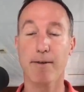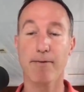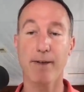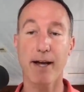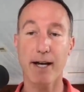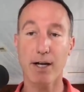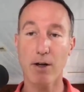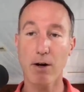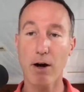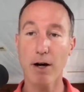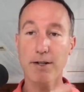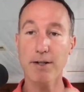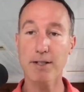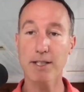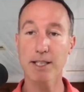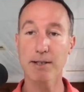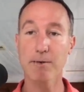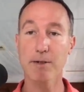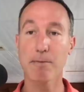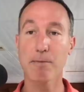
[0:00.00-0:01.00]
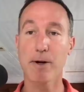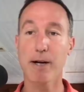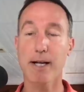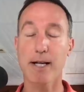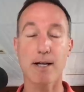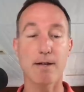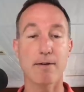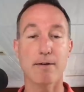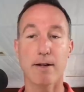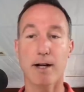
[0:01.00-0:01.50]
If that costs us a little bit of
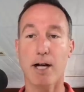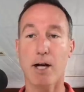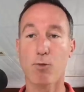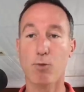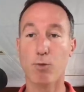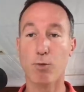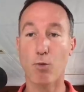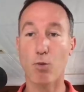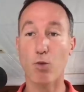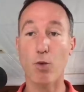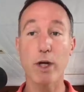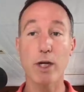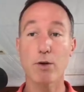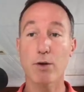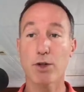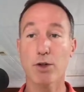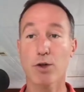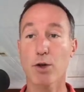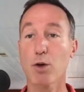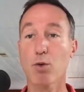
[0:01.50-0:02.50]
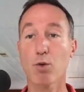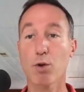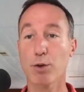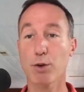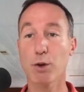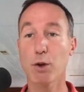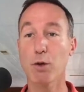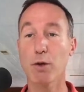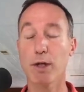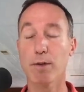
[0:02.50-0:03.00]
money, uh, we sure will
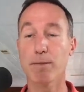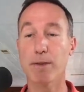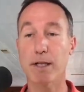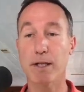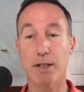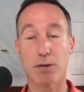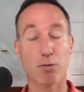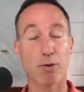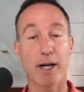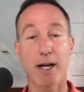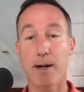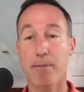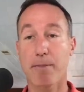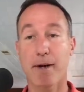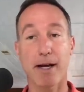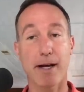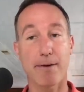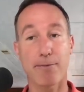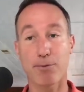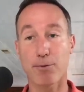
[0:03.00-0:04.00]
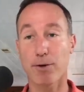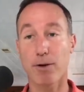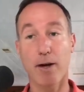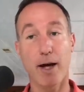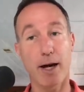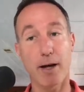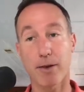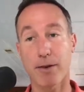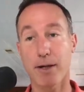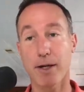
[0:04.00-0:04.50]
do it because we got to pay for a
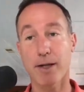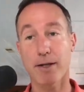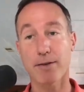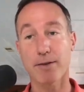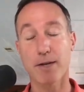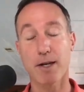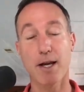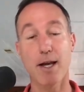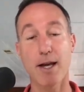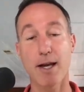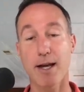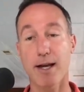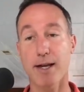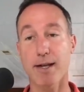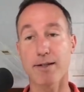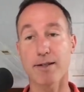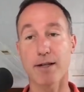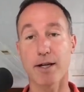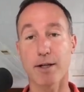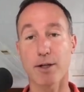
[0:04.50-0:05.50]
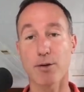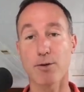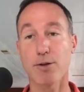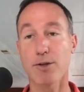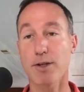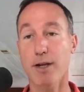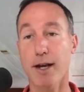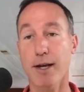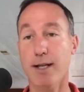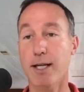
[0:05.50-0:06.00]
lot of things, and uh, you
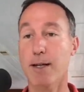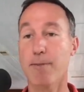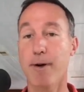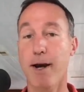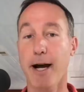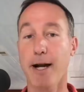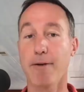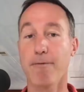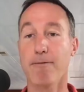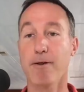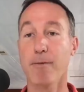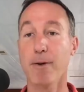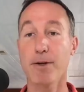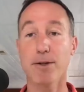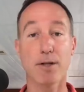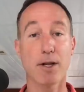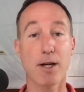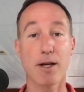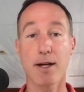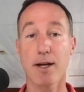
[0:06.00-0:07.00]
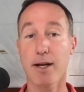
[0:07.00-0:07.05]
just can't keep hiding it from us.